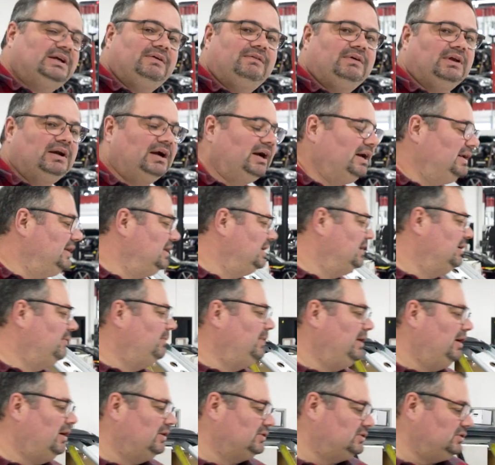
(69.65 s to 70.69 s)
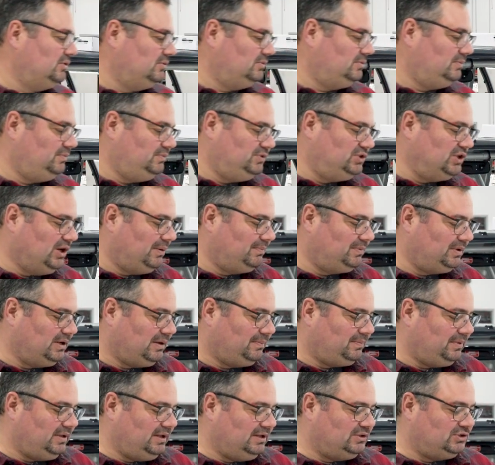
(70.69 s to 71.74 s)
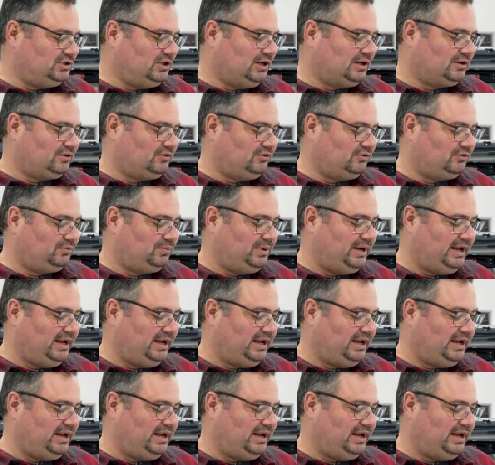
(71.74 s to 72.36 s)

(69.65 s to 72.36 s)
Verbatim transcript: to give you an idea, we also jumped up the injectors.